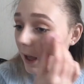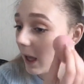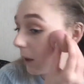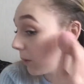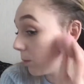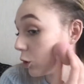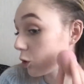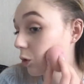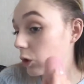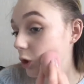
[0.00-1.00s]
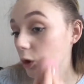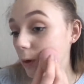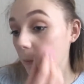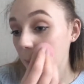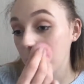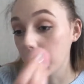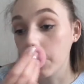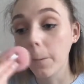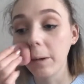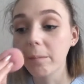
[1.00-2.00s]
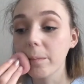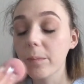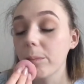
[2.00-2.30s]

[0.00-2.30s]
I'm just going to be going